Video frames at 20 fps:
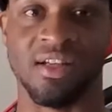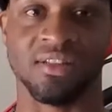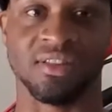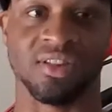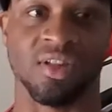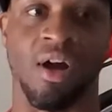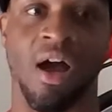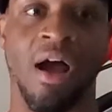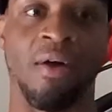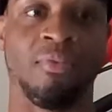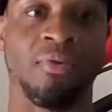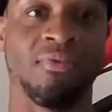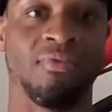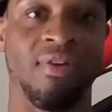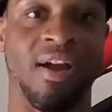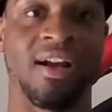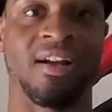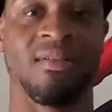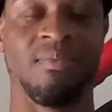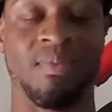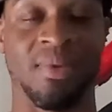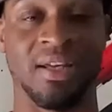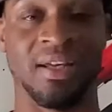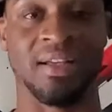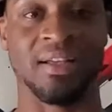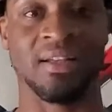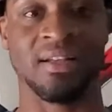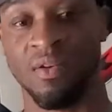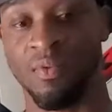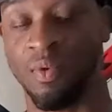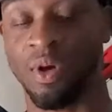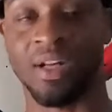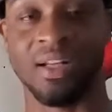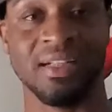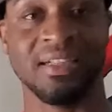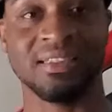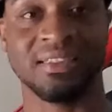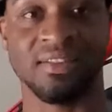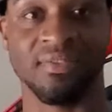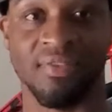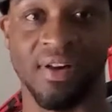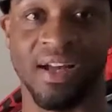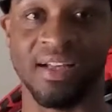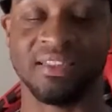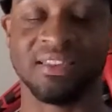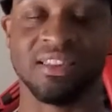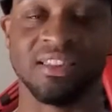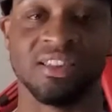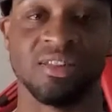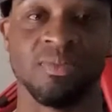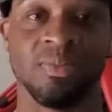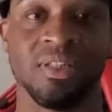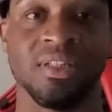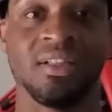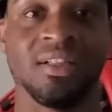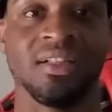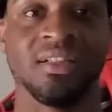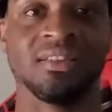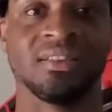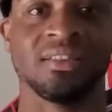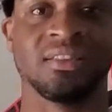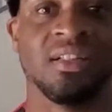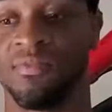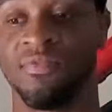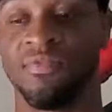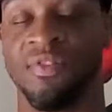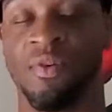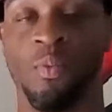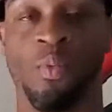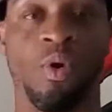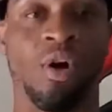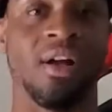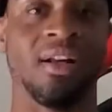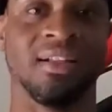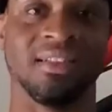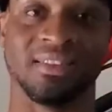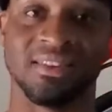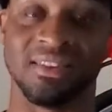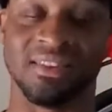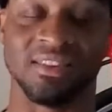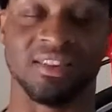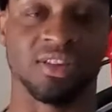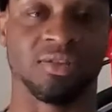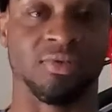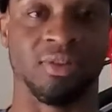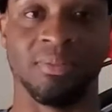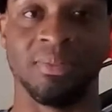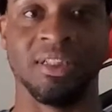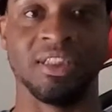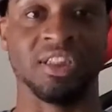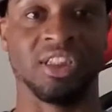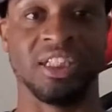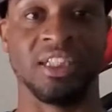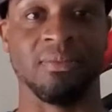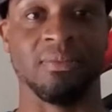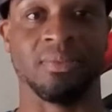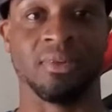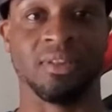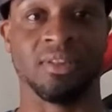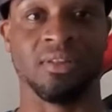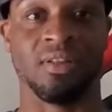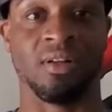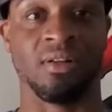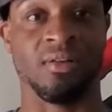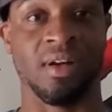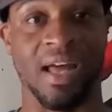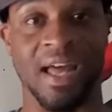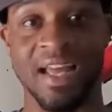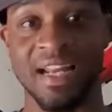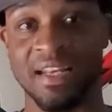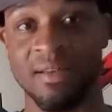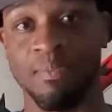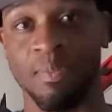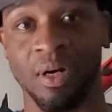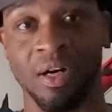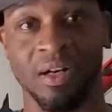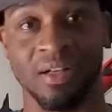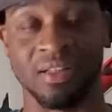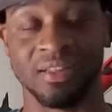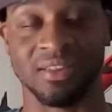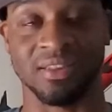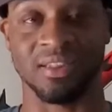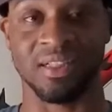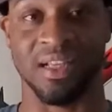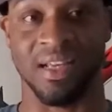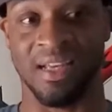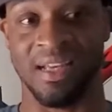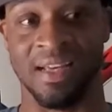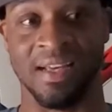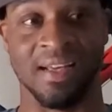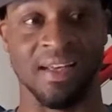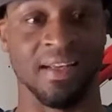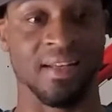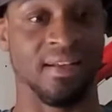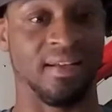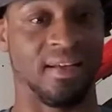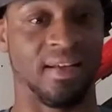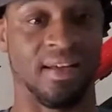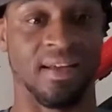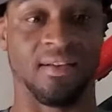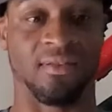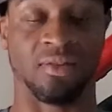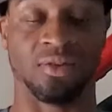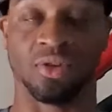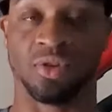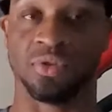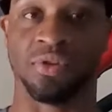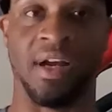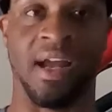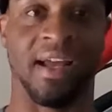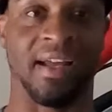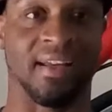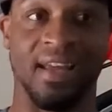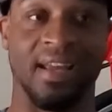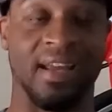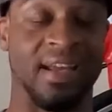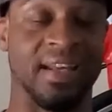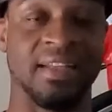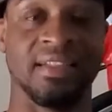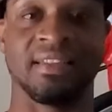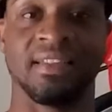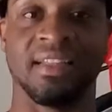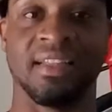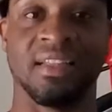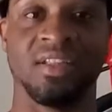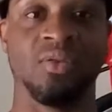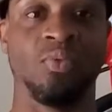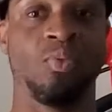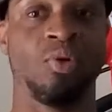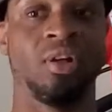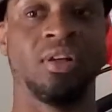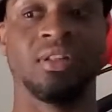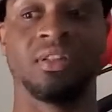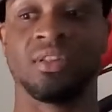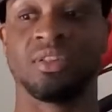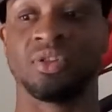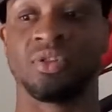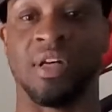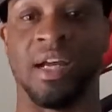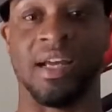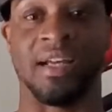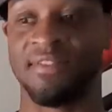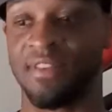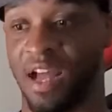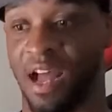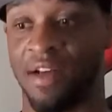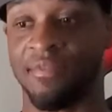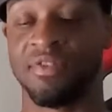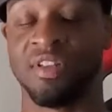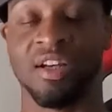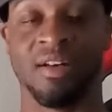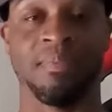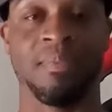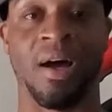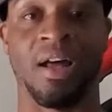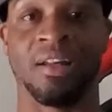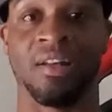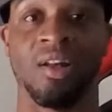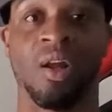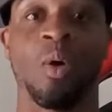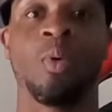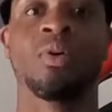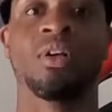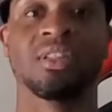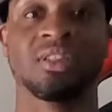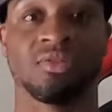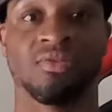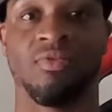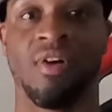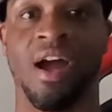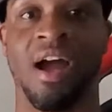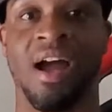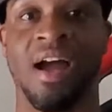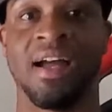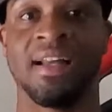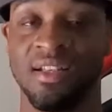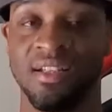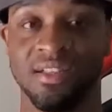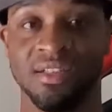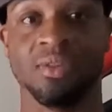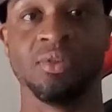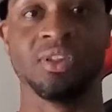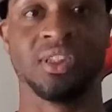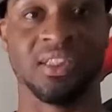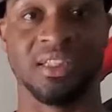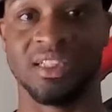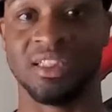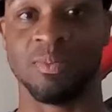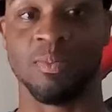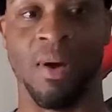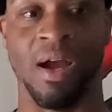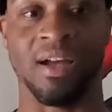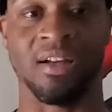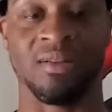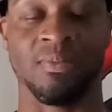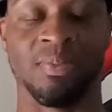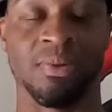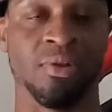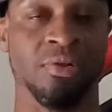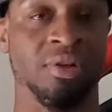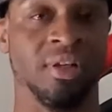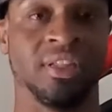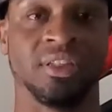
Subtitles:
So I would recommend one of these devices, because for one, it's extremely cheap, $80, and it'll track anything you wanted to track. I've done my longest ride using this bike computer.